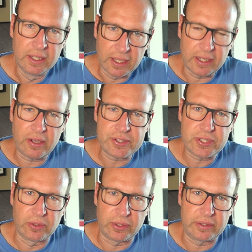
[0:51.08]
and i
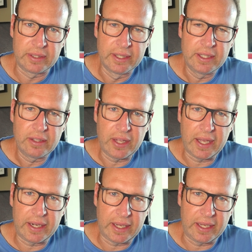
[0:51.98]
also learned
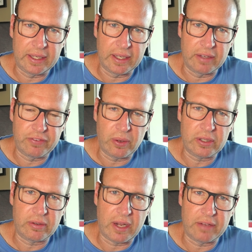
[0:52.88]
that a uh,
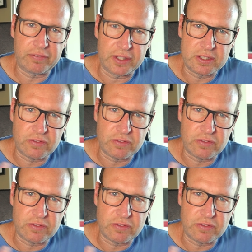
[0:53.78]
photograph that's